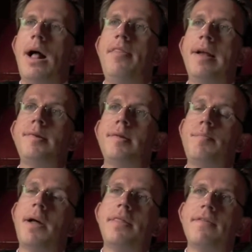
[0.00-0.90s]
And that's
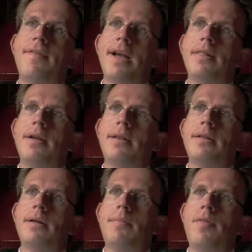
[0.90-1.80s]
despite the fact
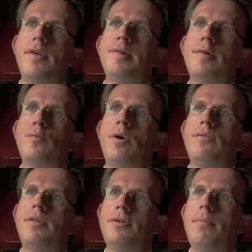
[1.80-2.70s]
that this is one
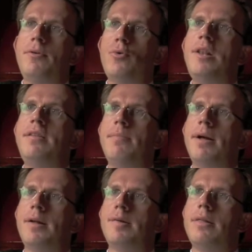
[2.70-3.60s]
of the top 20
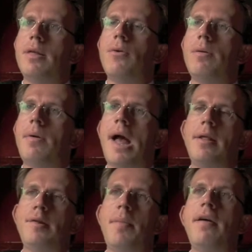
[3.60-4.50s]
banks in Europe,
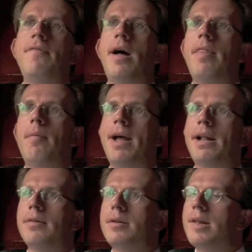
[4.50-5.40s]
and it's by far the
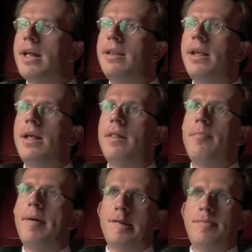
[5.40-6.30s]
bank that has had
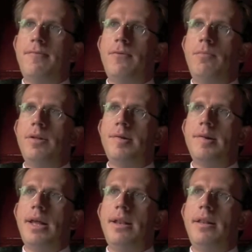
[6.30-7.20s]
the best
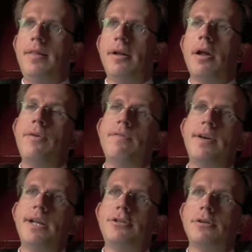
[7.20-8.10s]
performance in the current
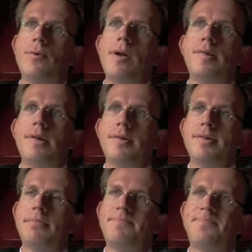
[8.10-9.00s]
financial crisis.